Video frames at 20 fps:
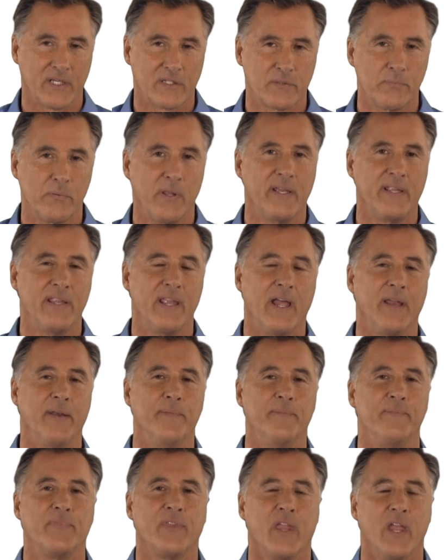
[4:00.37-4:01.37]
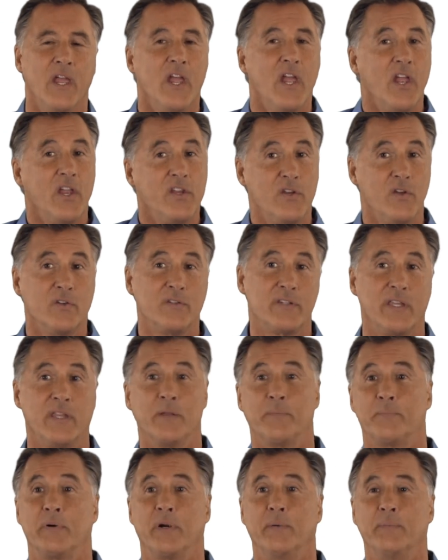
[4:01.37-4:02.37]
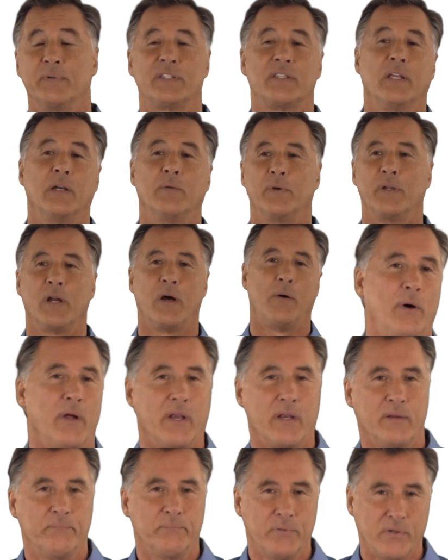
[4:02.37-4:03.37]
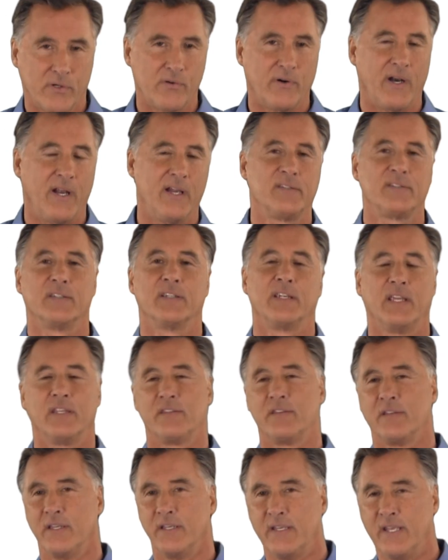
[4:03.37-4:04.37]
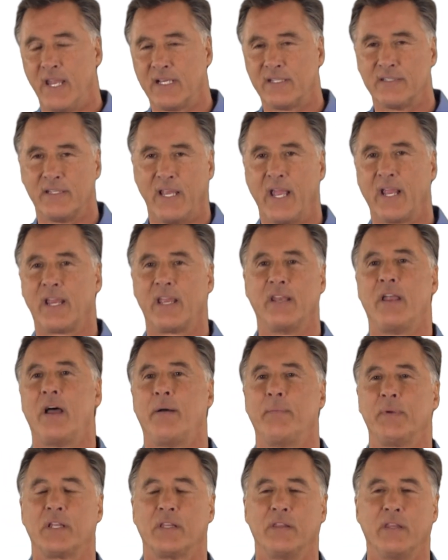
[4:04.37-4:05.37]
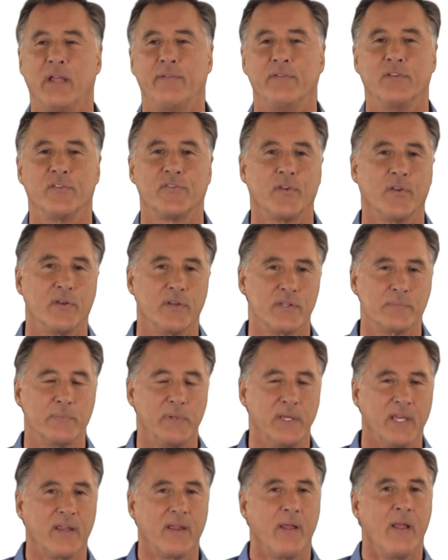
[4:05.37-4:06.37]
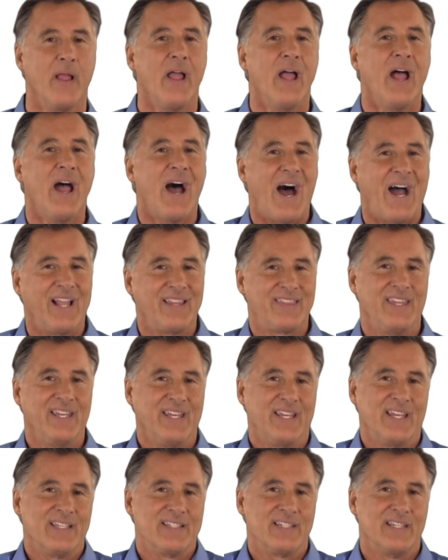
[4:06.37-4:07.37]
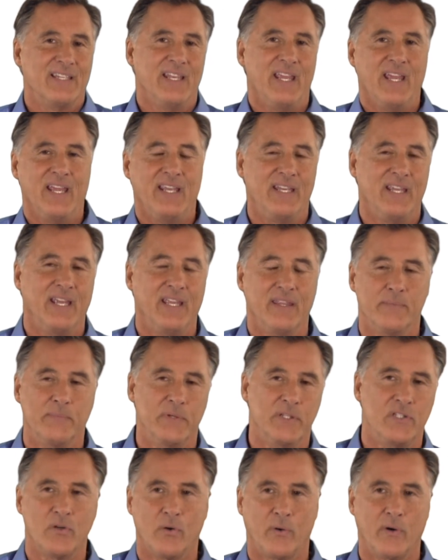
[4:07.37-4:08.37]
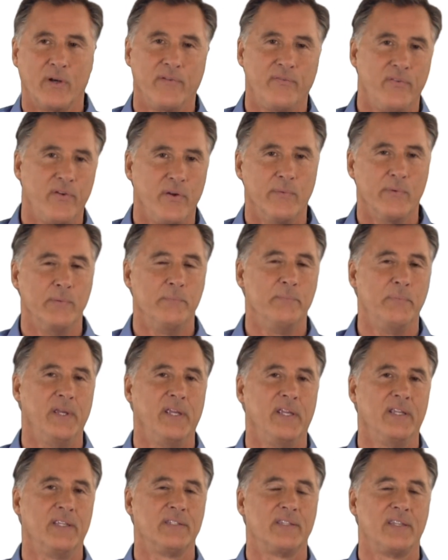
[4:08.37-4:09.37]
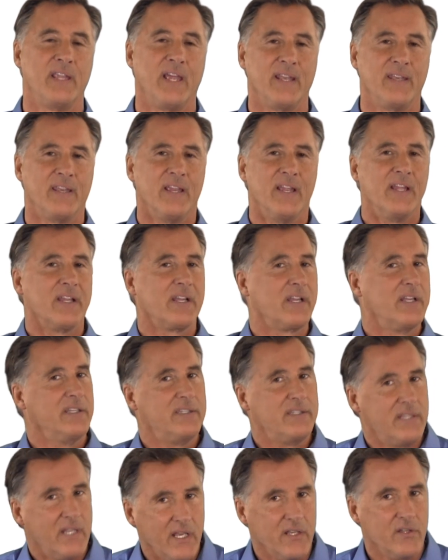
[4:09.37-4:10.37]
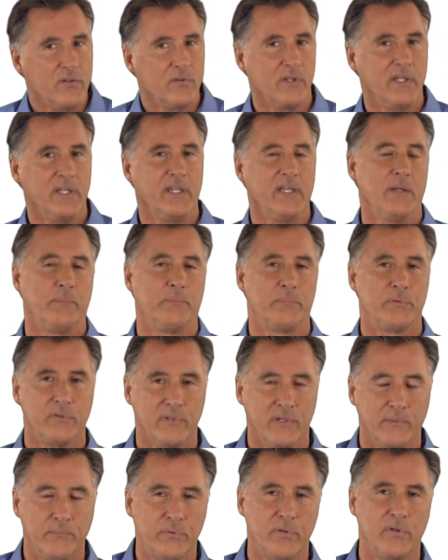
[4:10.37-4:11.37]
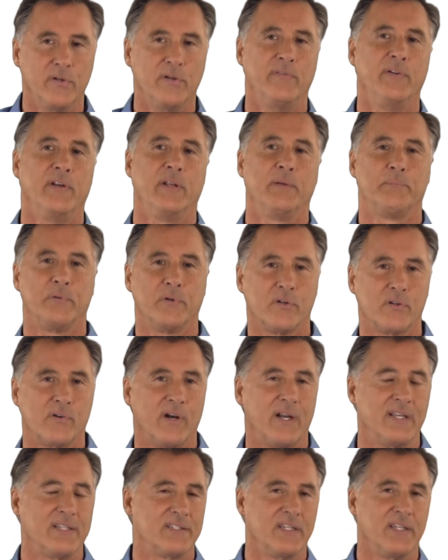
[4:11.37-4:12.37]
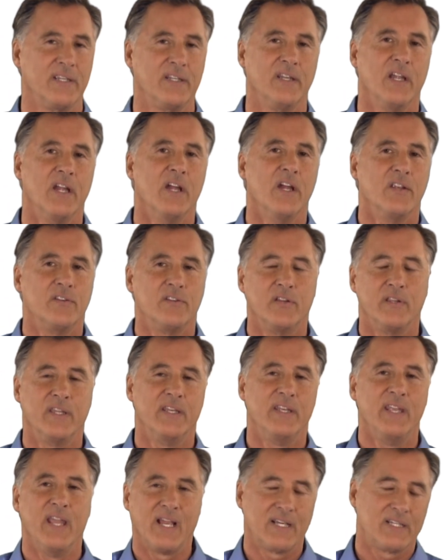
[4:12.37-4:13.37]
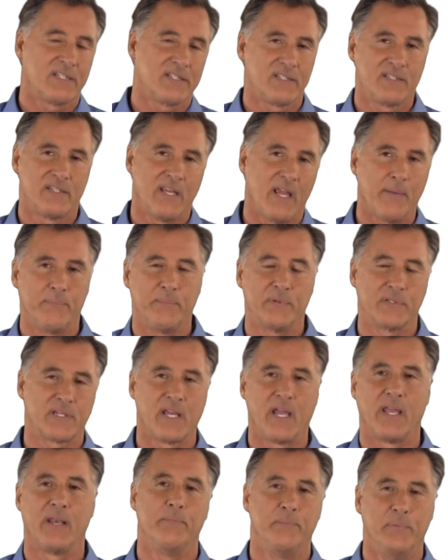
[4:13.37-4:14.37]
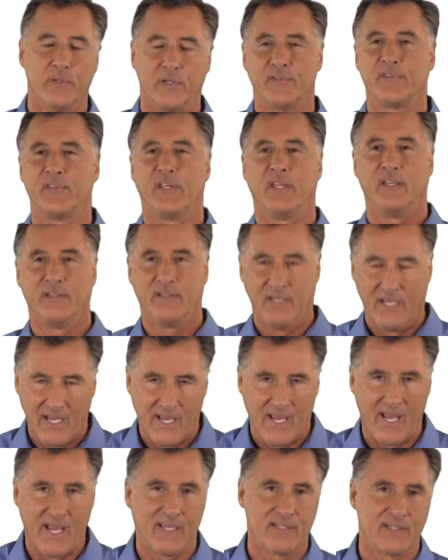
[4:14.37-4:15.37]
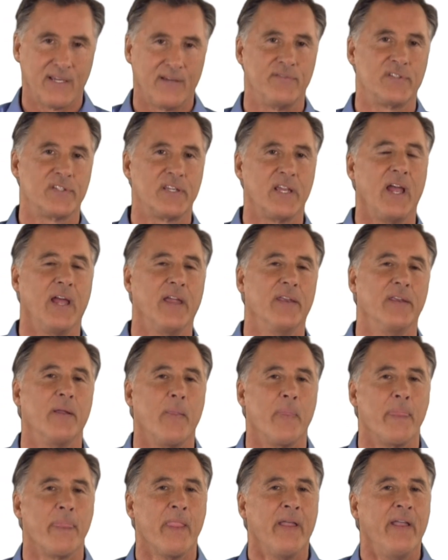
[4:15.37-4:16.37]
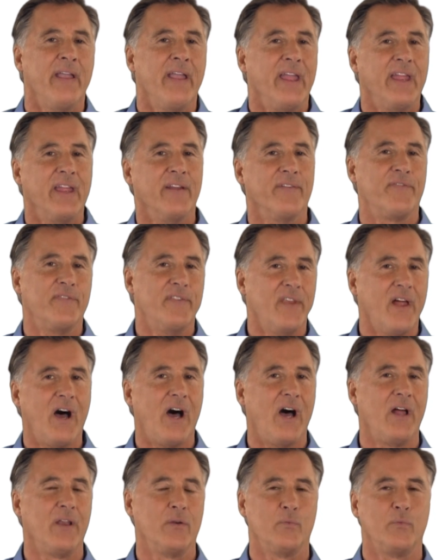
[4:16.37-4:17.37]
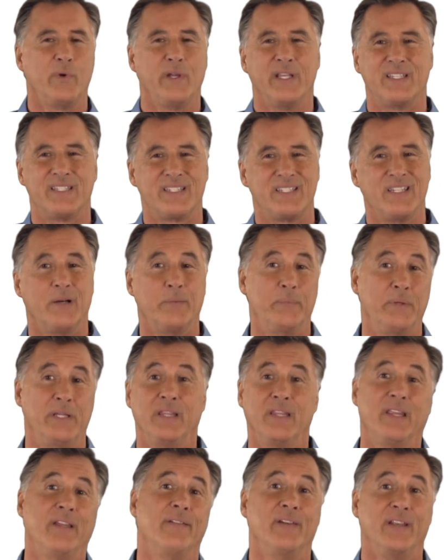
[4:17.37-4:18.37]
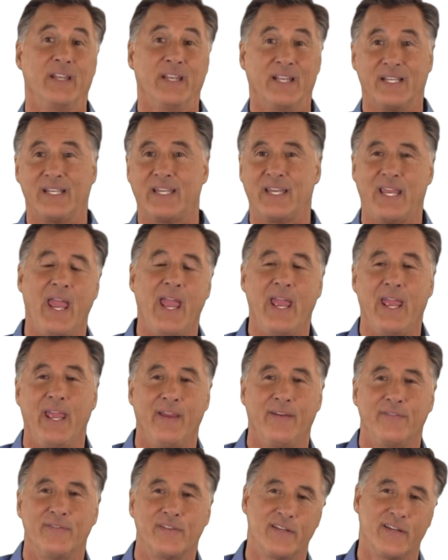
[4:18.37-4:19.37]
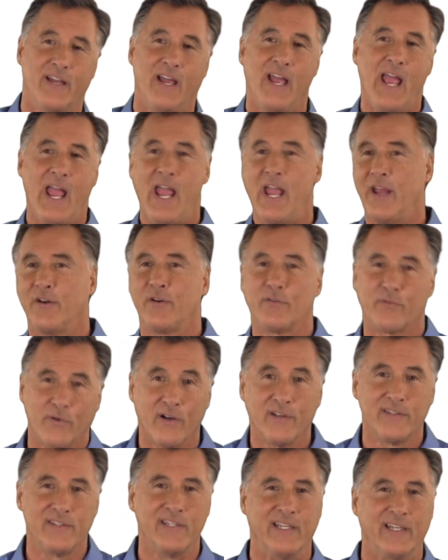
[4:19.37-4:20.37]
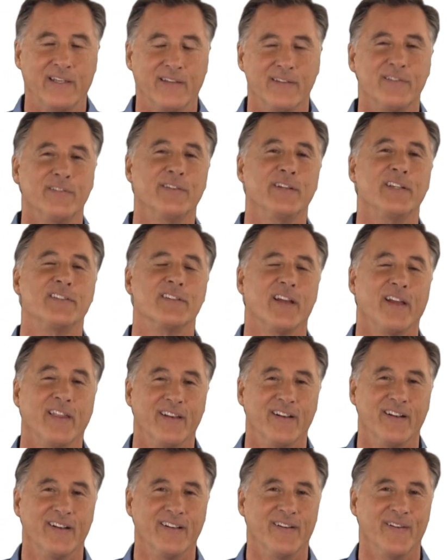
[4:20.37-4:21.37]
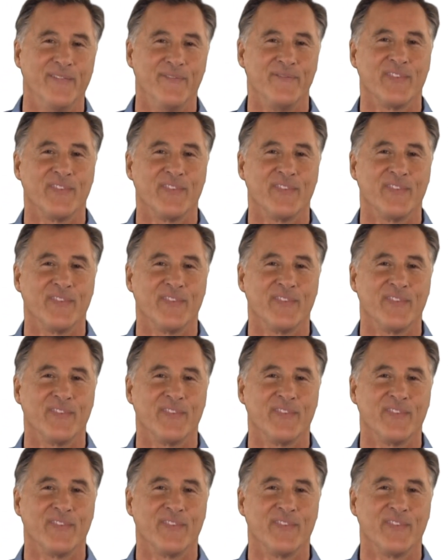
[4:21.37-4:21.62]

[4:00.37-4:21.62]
me explain that. Using the premise that we all want to progress and get to the next economic level, so to speak, I think it's innate in the majority of human beings that continually improving and progressing to the next step is kind of built in, as I've said. If not, we'd still be living in caves and grunting to each other.